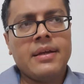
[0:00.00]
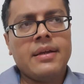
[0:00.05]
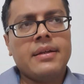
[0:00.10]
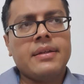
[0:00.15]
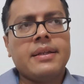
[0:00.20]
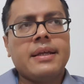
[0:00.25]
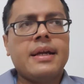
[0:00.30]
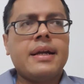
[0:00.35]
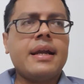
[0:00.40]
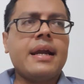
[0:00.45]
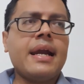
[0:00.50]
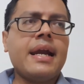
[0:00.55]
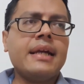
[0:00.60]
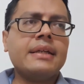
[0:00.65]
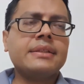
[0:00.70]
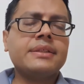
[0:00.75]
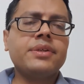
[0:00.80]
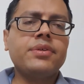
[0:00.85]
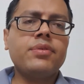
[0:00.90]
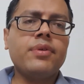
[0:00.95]
that
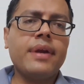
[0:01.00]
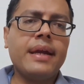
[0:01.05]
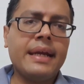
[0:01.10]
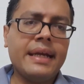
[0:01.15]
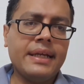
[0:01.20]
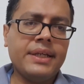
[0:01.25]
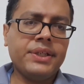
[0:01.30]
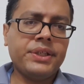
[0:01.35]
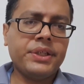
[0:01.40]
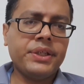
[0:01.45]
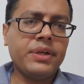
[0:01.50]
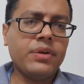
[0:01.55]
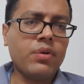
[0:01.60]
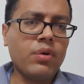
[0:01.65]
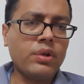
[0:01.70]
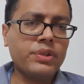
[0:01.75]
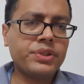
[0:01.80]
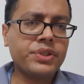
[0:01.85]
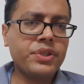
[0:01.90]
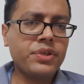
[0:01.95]
as you age, your
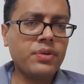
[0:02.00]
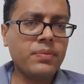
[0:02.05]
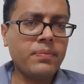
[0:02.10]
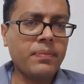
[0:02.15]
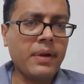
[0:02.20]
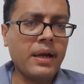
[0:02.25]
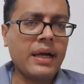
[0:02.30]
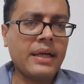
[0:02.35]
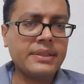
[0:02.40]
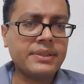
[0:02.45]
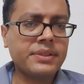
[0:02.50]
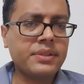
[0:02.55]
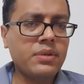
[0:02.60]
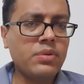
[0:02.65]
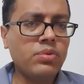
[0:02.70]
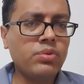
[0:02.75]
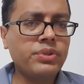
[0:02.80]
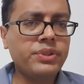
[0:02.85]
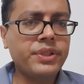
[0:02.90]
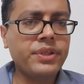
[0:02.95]
osteoblasts
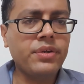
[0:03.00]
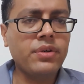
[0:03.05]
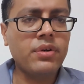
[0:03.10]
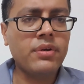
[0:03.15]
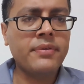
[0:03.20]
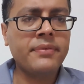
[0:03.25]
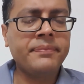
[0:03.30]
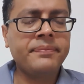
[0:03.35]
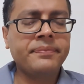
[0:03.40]
lose your